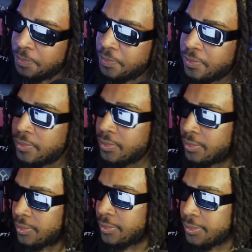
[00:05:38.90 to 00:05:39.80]

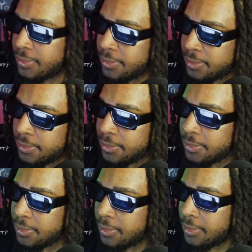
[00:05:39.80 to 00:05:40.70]
Nobody speaks.